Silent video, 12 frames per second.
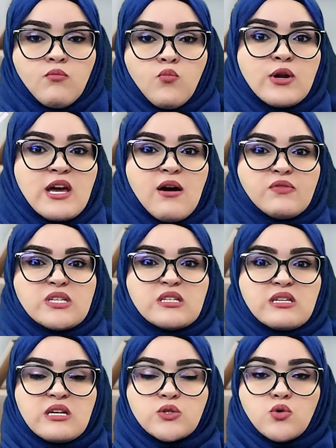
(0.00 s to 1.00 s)
When you have to
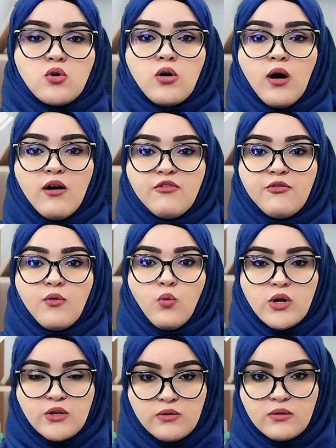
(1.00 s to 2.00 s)
sneeze or cough,
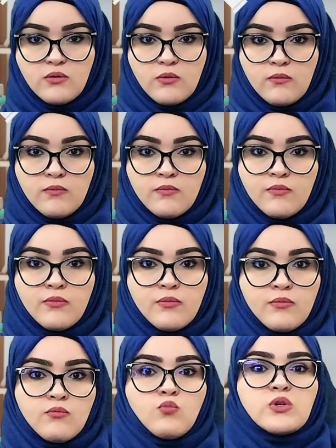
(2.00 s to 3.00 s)
what do you do?
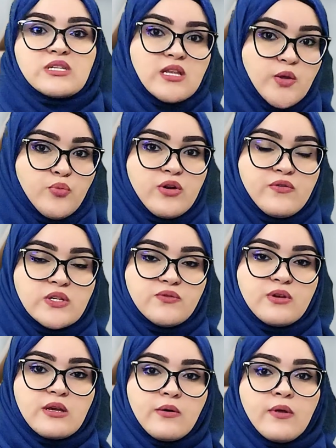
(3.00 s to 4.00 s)
We said in the previous
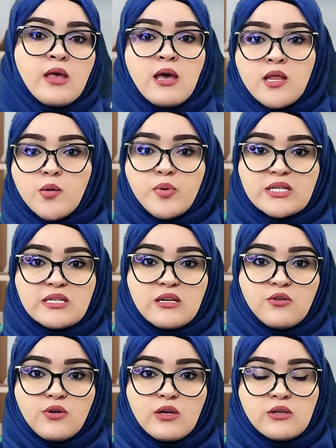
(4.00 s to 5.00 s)
video, the best
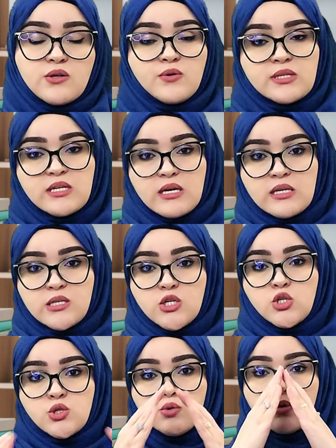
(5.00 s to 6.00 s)
thing you can do is take a
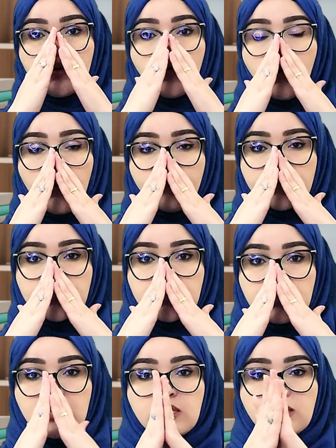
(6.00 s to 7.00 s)
tissue, cough and
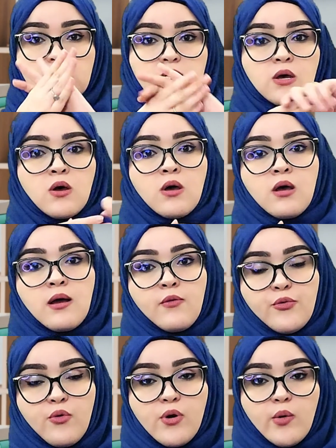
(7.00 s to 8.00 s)
sneeze,
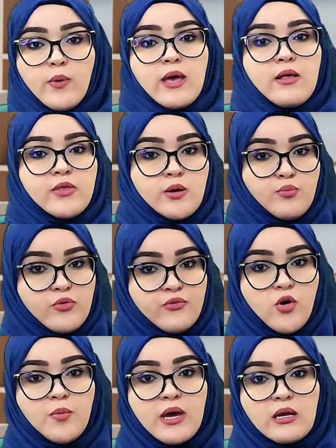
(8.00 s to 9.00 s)
throw it away, and then
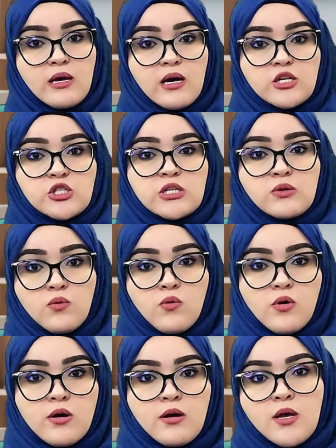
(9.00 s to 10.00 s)
perform hand hygiene
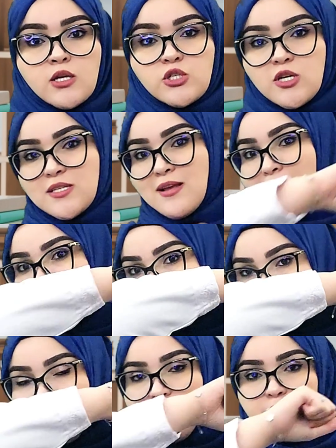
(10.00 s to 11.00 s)
or just
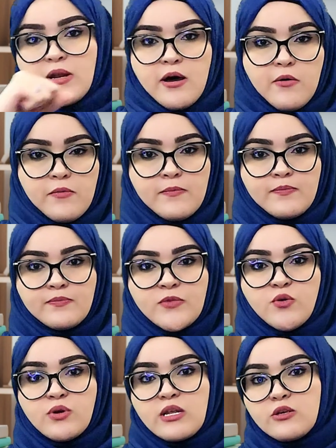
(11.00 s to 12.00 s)
dab it out.
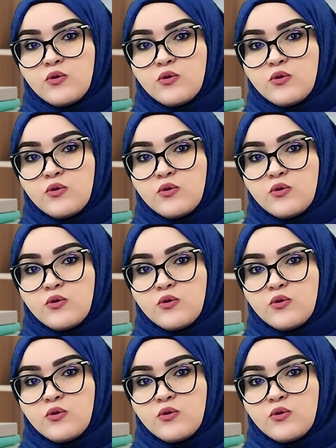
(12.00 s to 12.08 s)
You would